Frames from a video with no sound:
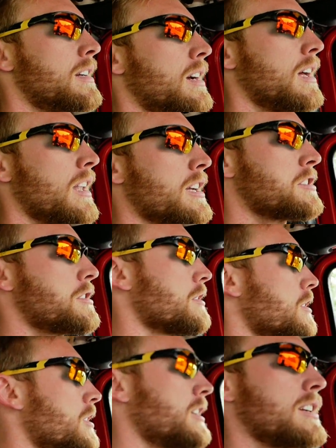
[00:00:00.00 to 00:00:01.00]
Unless you're
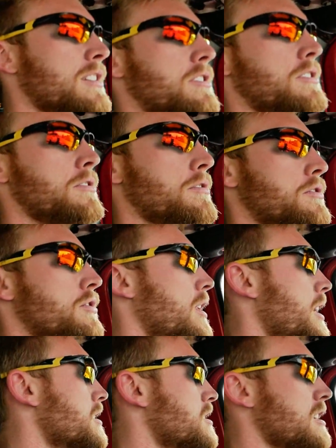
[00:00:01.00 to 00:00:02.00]
looking to
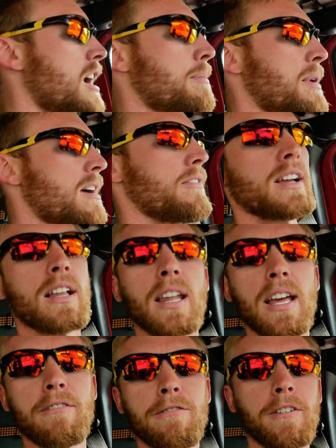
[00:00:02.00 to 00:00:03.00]
try and stop having a
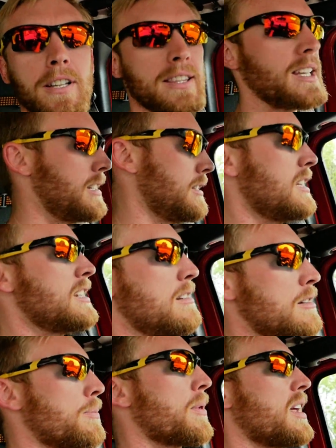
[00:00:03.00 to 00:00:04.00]
lead foot. Then
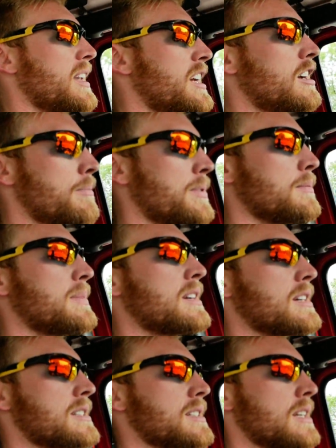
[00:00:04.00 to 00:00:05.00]
it'll probably help you,
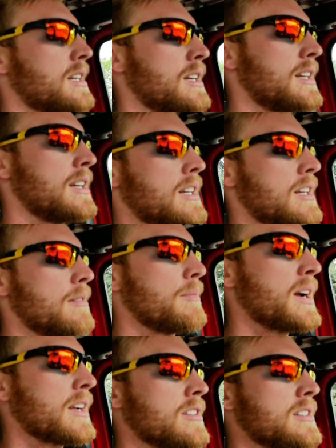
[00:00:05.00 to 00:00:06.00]
because
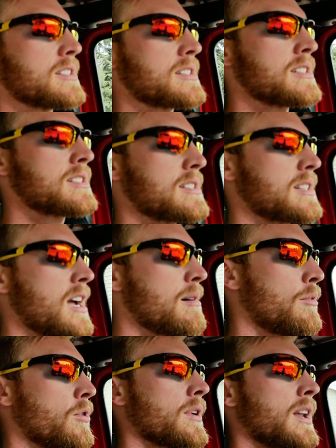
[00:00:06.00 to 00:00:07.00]
my goodness, this has got
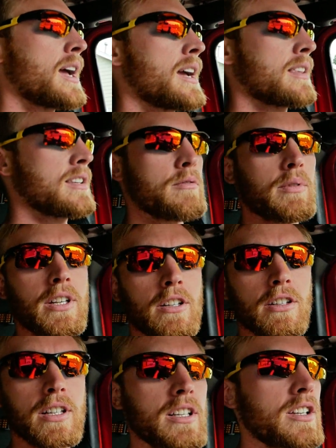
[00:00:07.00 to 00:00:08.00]
more lag than when
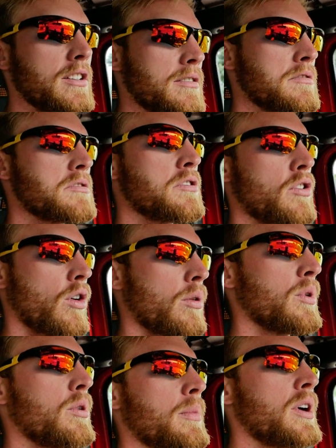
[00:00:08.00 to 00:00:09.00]
you're in
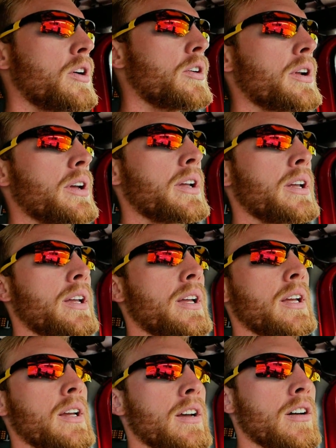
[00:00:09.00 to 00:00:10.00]
normal mode.
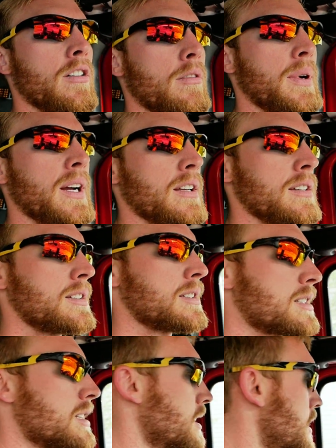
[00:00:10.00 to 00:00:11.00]
Oh my
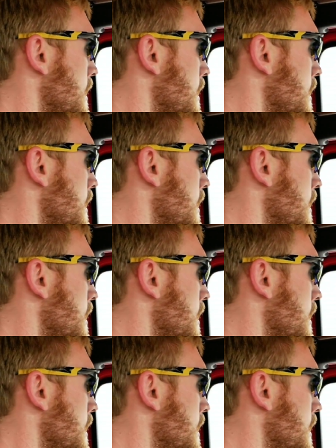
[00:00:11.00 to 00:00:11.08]
goodness.